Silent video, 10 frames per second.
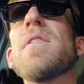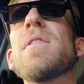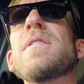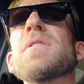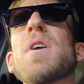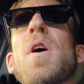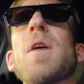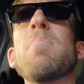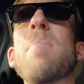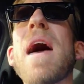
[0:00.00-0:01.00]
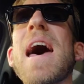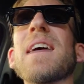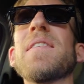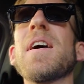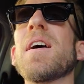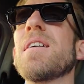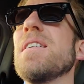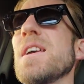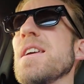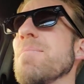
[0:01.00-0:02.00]
There is a car back there.
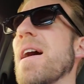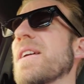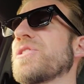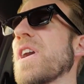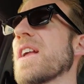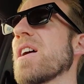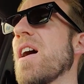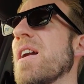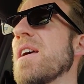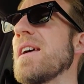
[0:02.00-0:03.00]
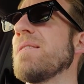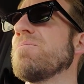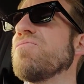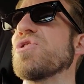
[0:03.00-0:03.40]
He might have tried to gone in,